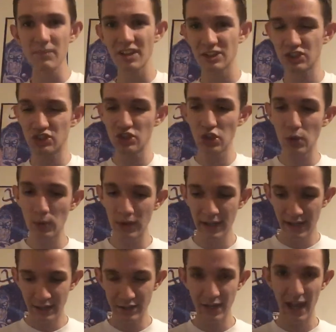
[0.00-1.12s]
So
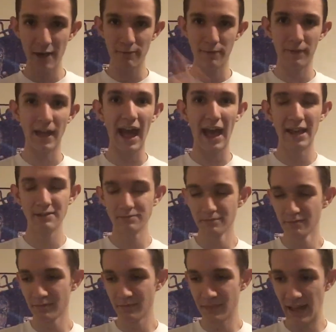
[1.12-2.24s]
you have that,
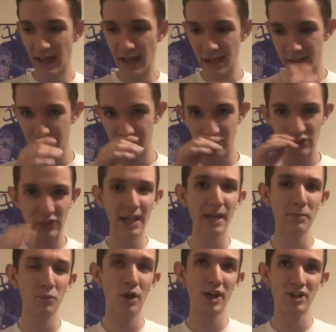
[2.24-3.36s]
and
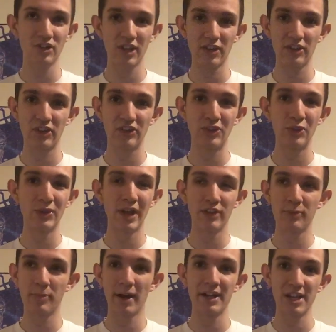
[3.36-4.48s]
Sam watches as this dude gets
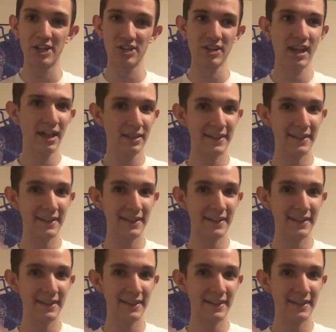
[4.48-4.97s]
punished.